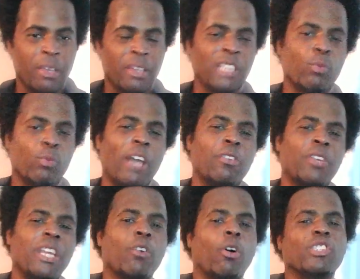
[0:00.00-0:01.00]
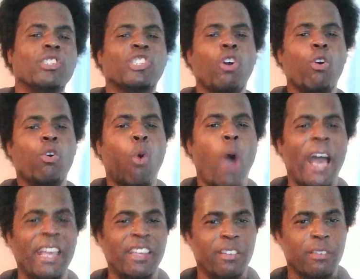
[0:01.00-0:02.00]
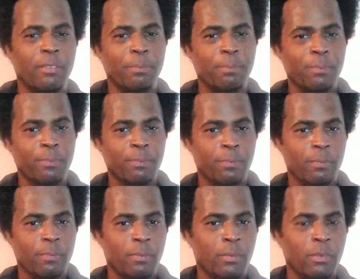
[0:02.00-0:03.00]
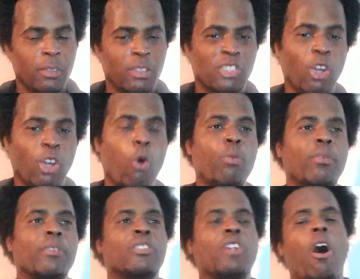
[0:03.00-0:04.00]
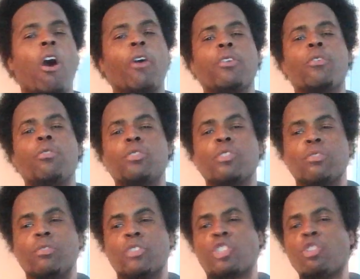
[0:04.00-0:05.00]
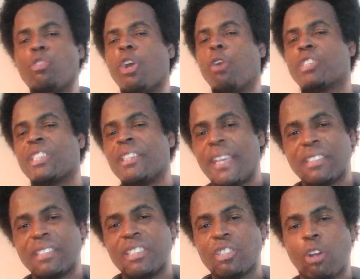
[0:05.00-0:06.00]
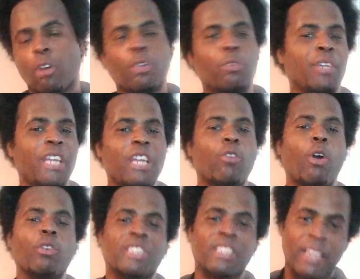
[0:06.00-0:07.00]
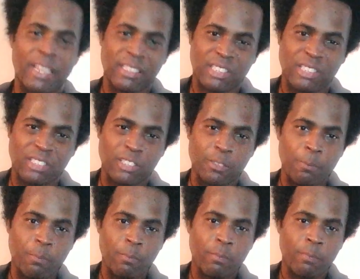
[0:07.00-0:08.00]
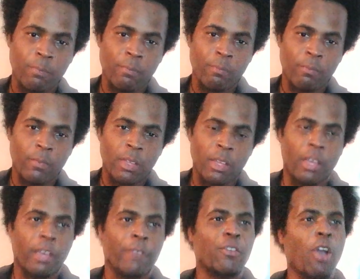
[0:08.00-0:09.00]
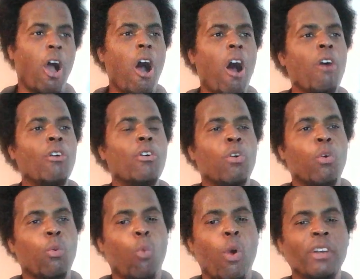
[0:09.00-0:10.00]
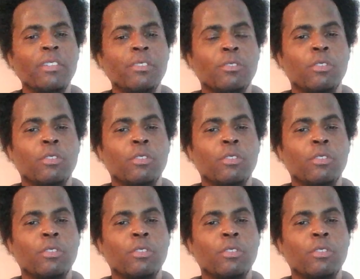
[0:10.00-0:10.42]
And that's why you Negroes are so quiet. So to all you pseudo-geneticists or you Negro geneticists, if y'all want